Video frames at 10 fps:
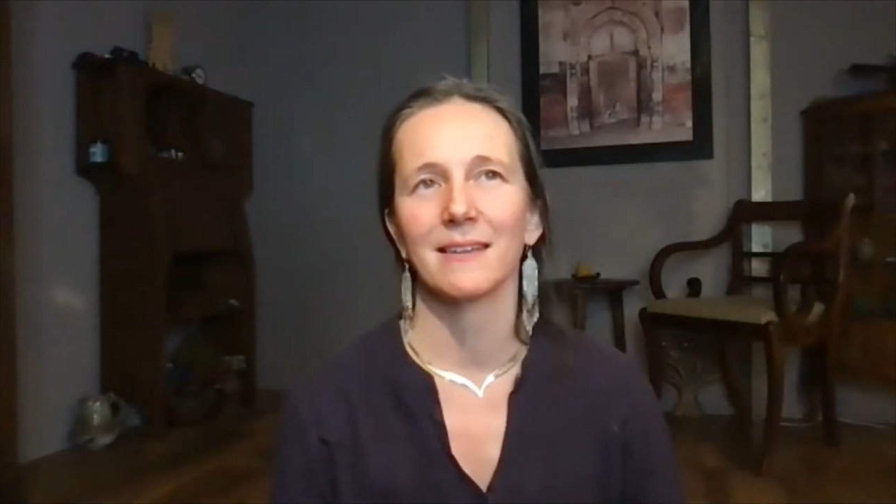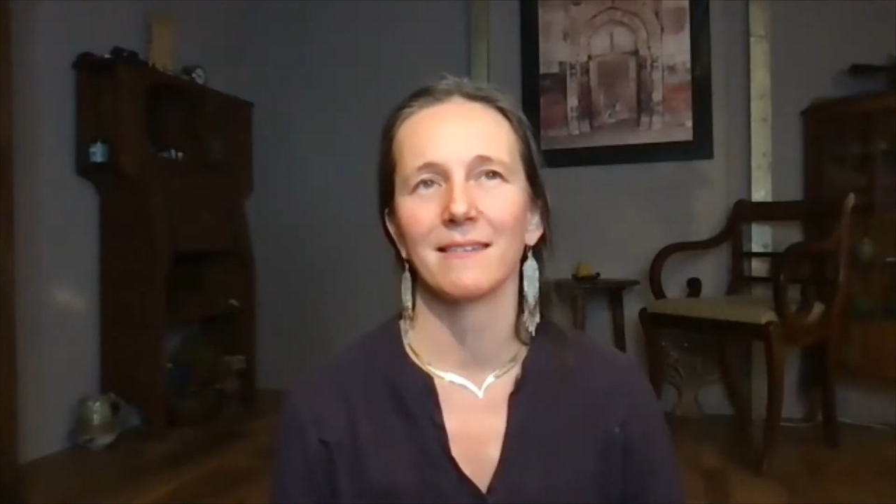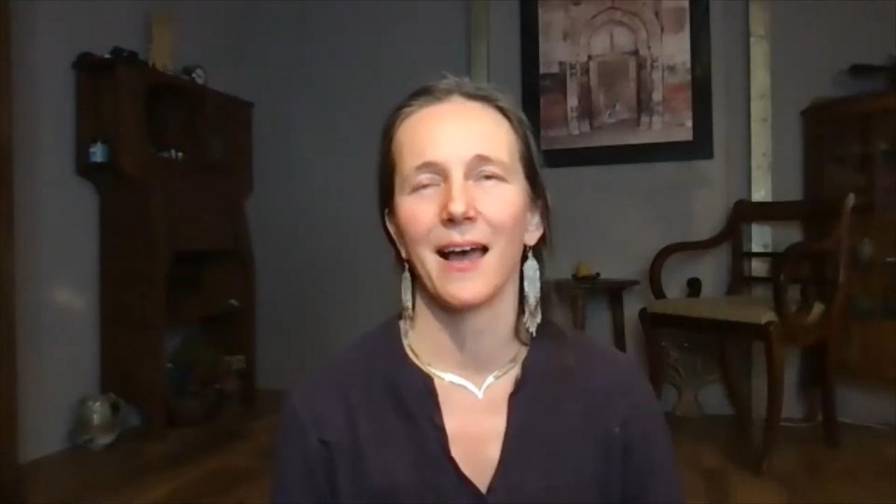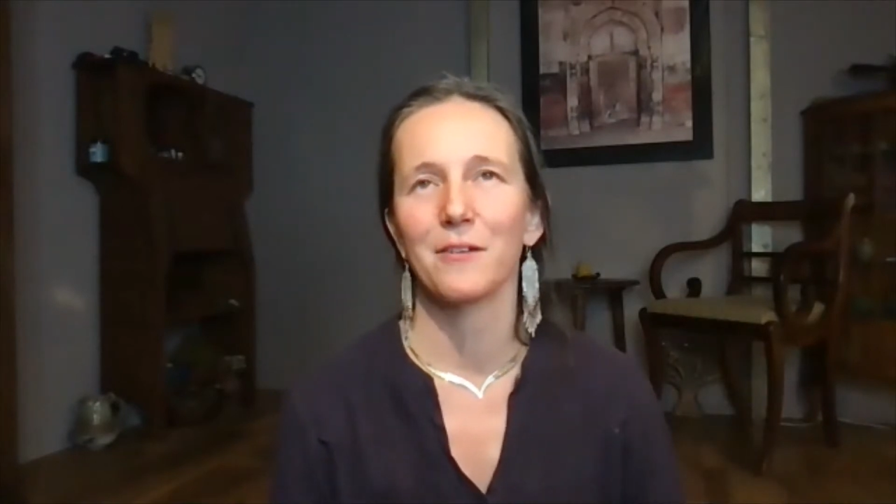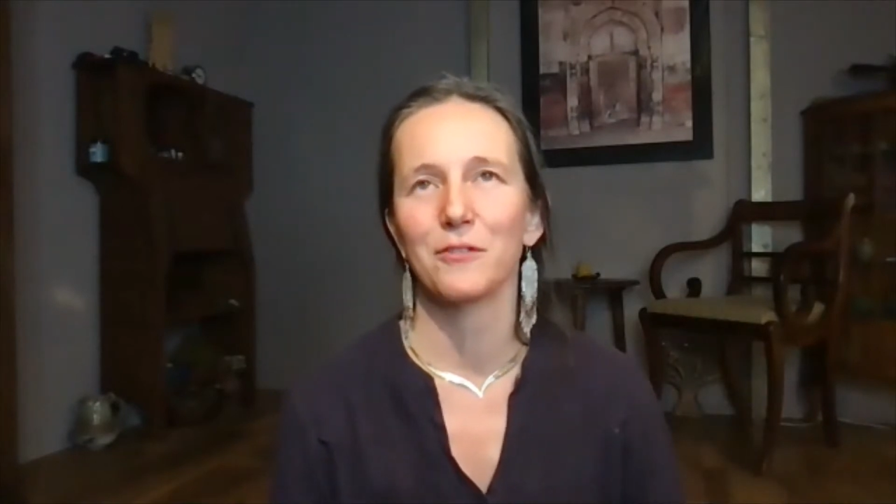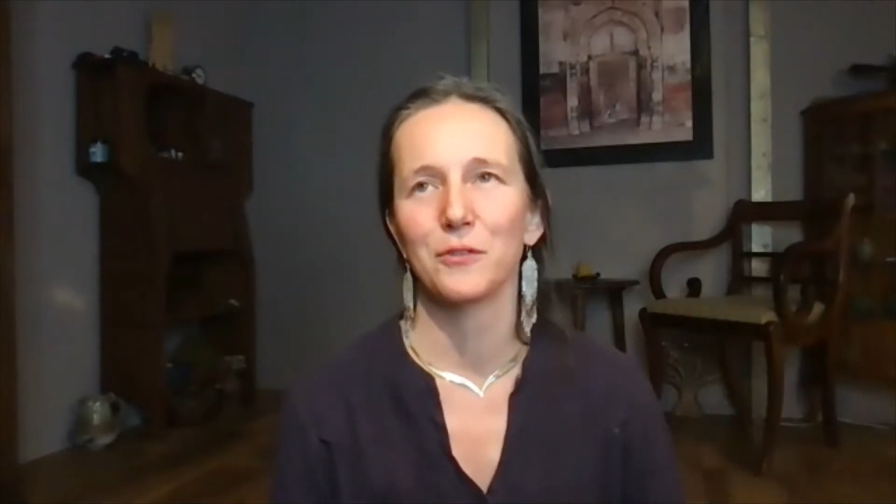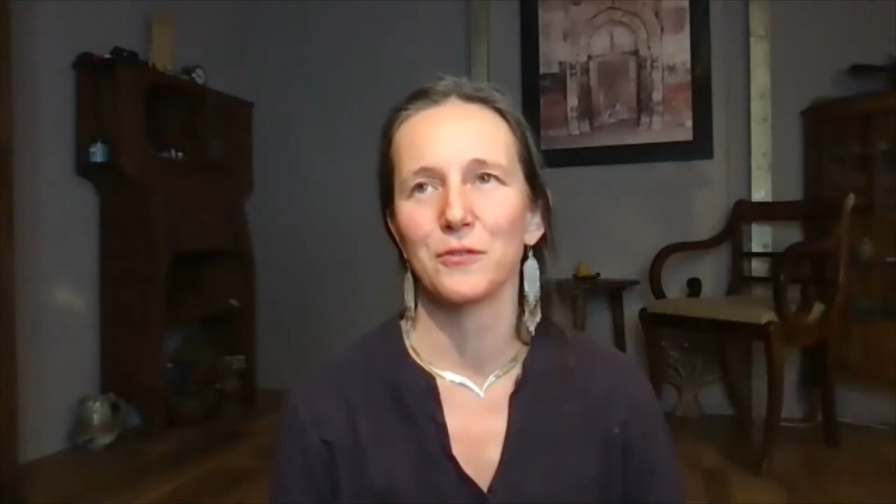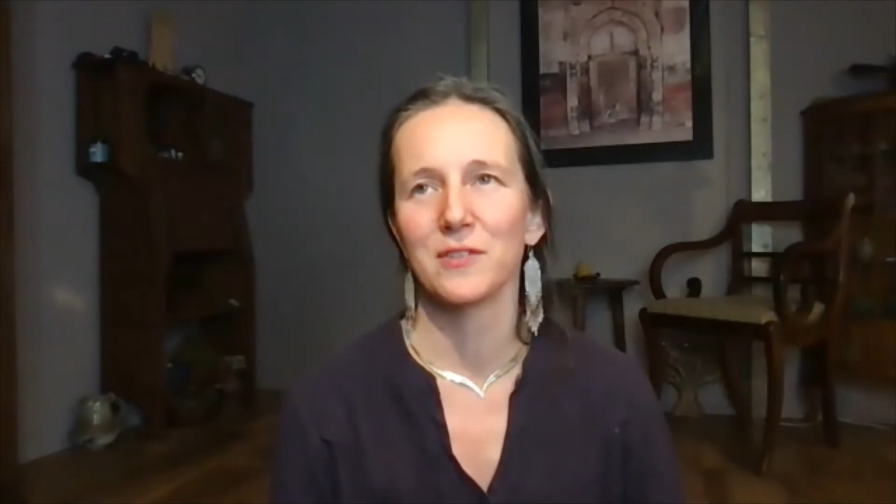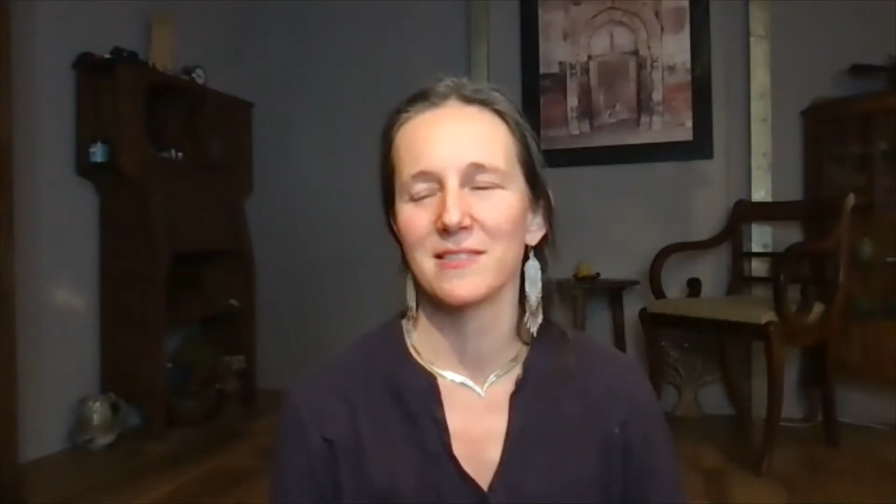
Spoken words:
allows you to